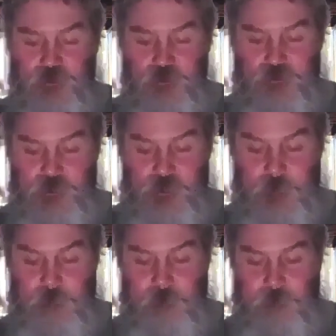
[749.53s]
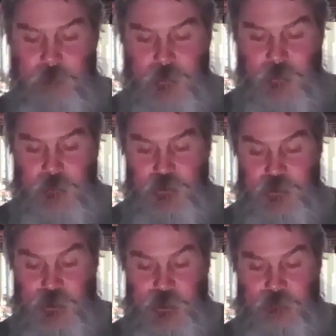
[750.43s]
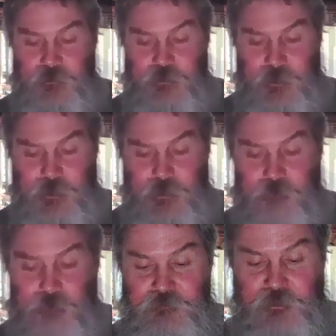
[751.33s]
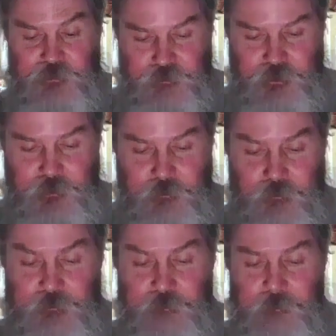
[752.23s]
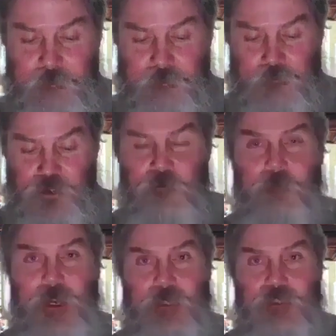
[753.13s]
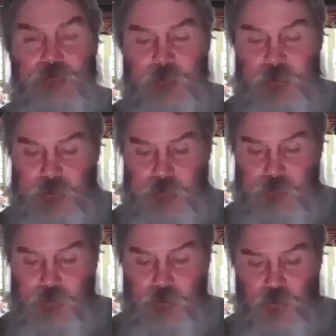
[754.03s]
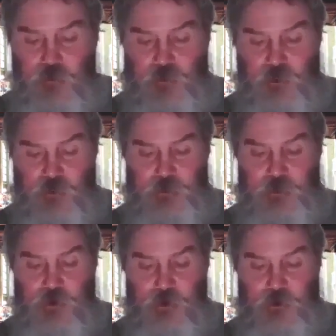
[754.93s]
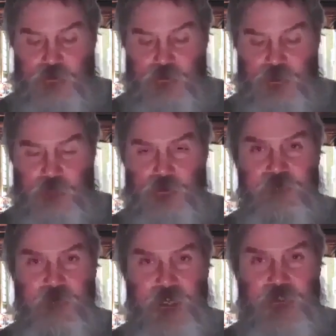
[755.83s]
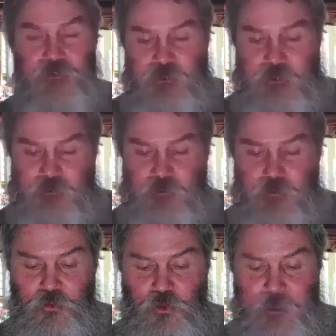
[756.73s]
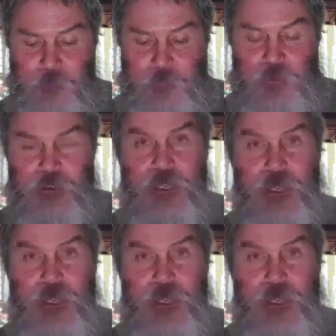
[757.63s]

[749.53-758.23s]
verse 12 through 13. Yet even now, says the Lord, turn back to me with all your hearts and with fasting,